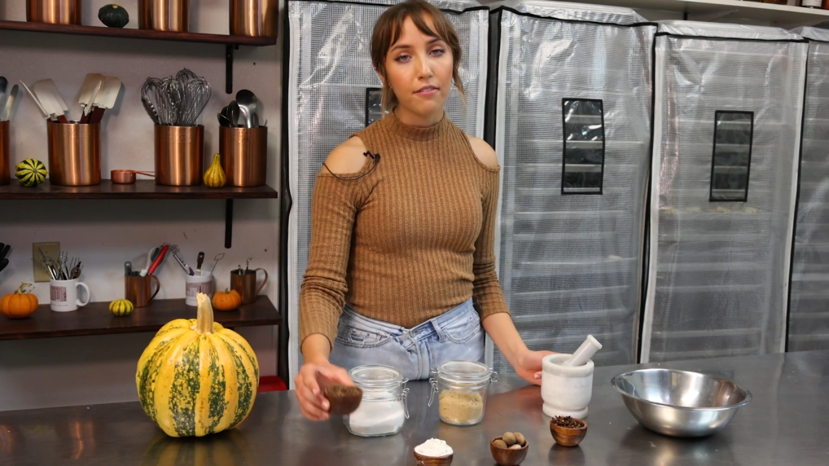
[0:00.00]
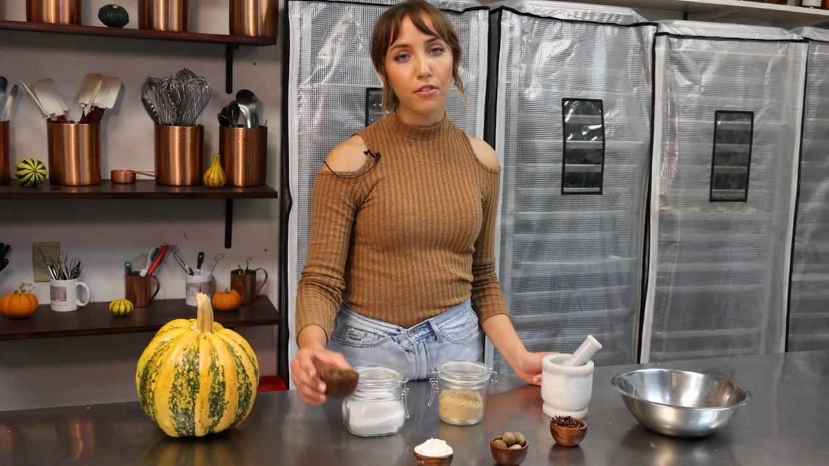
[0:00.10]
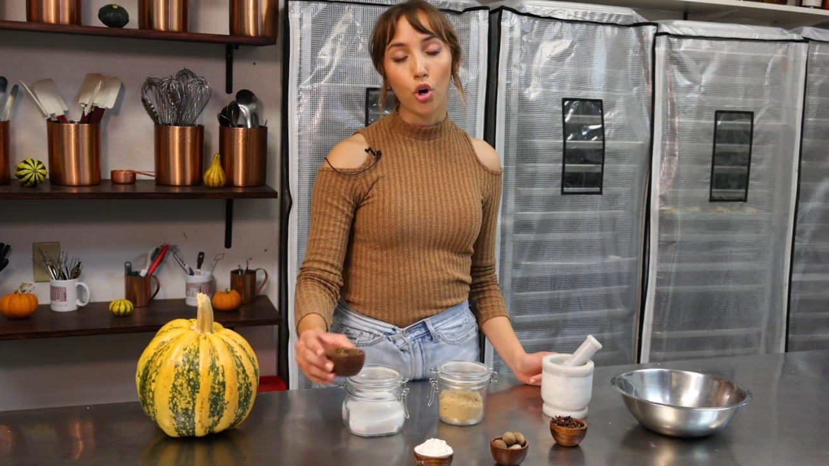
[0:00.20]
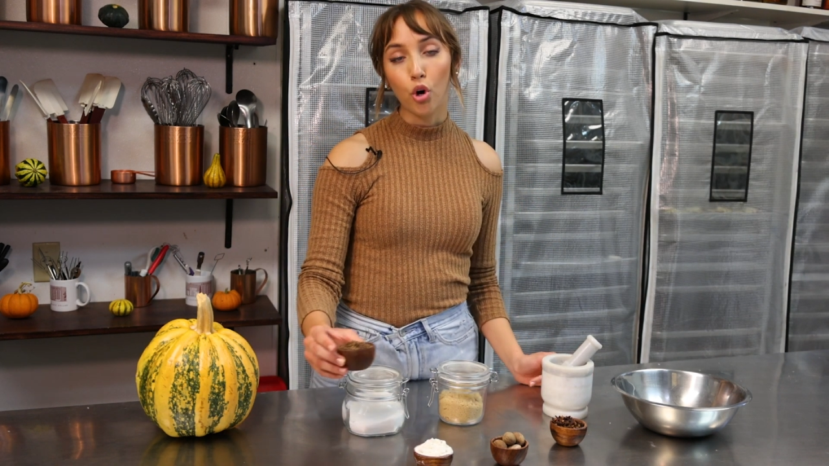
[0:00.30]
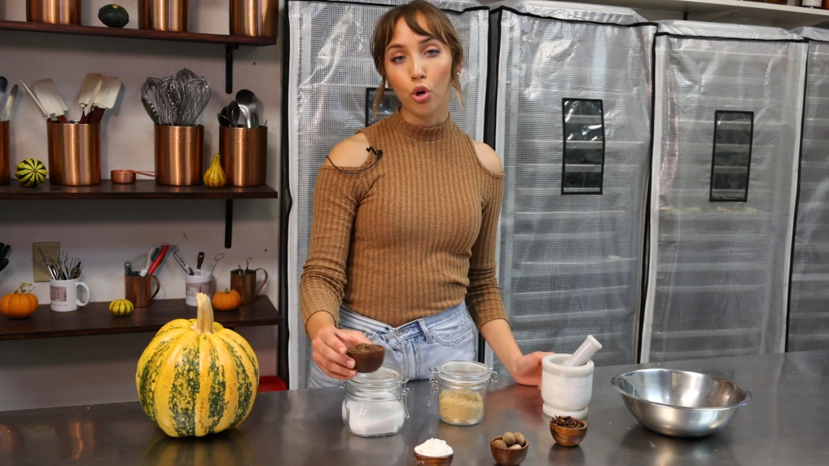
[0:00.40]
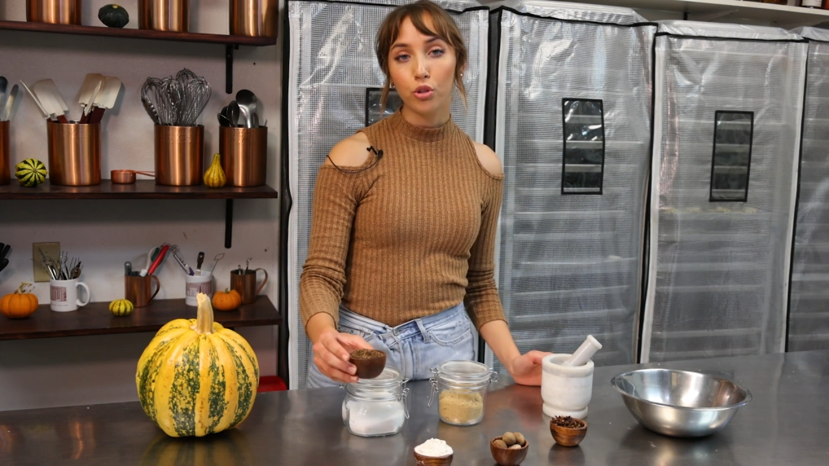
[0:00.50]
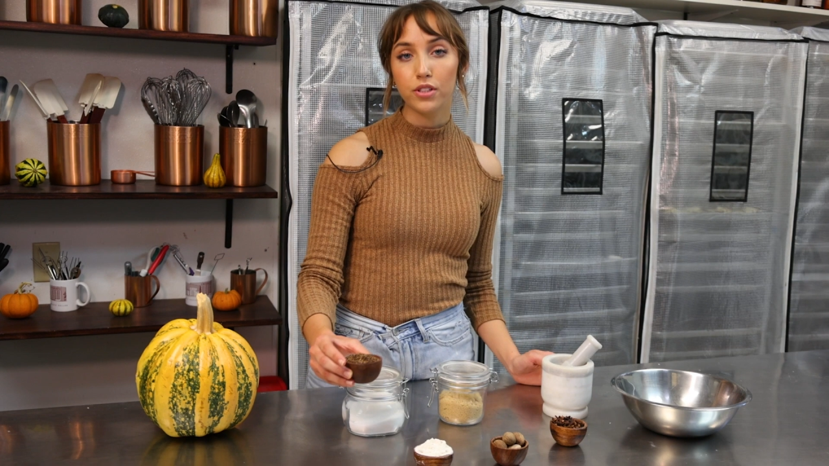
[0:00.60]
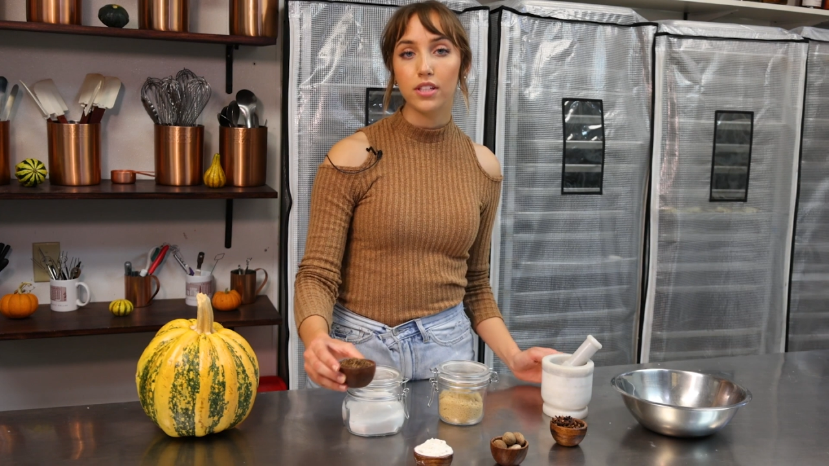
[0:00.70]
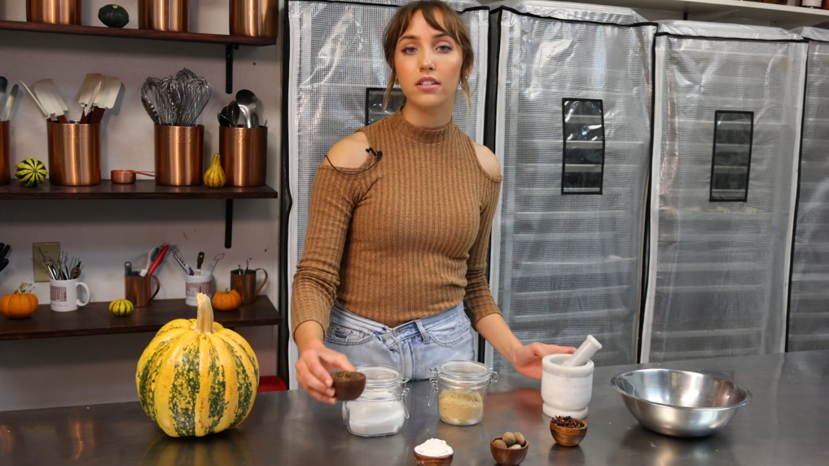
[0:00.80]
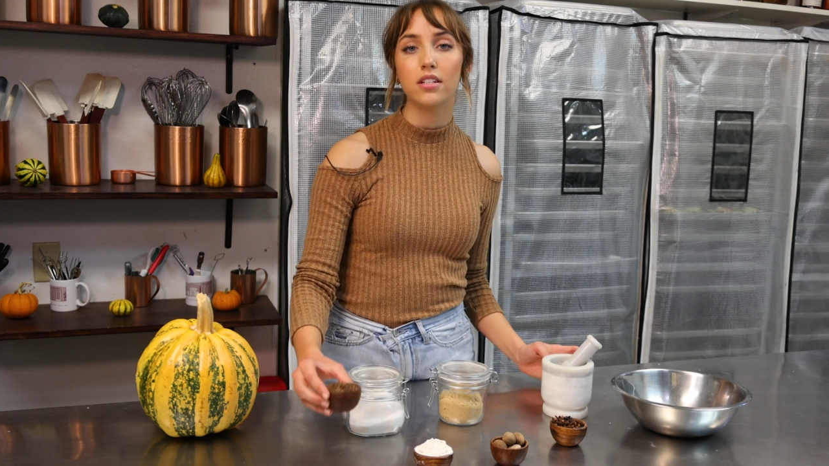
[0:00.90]
whole
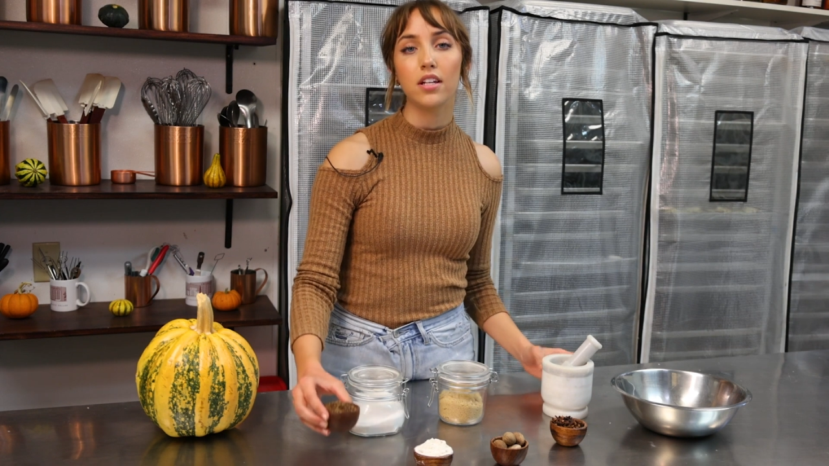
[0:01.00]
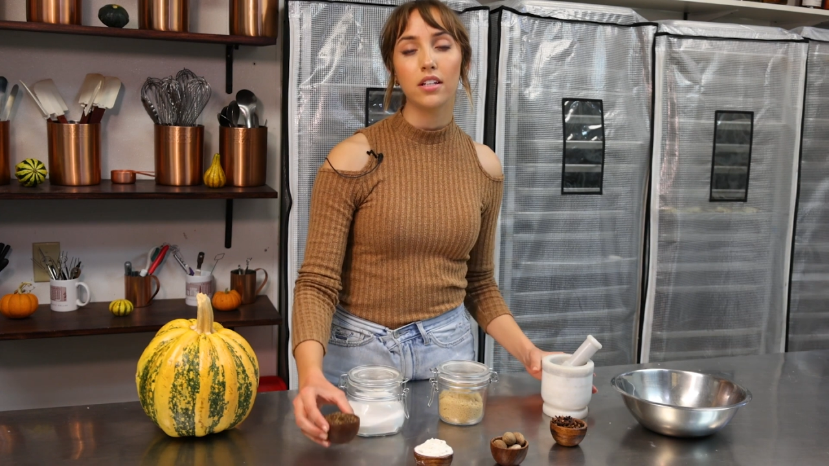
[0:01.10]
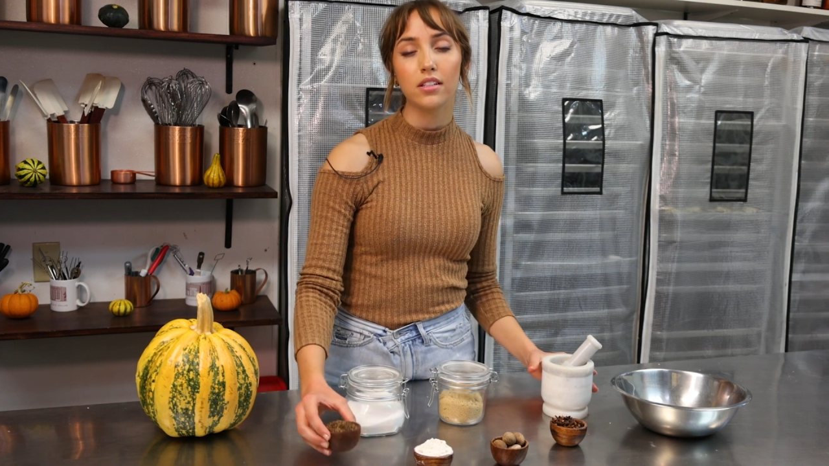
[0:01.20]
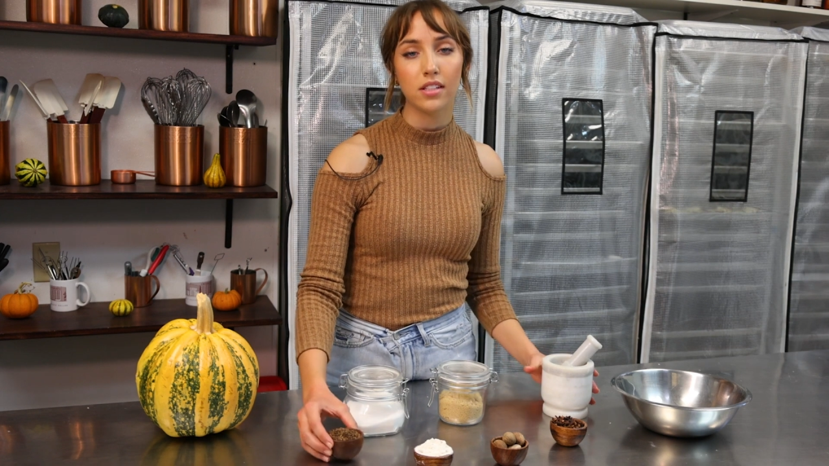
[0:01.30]
seasonings.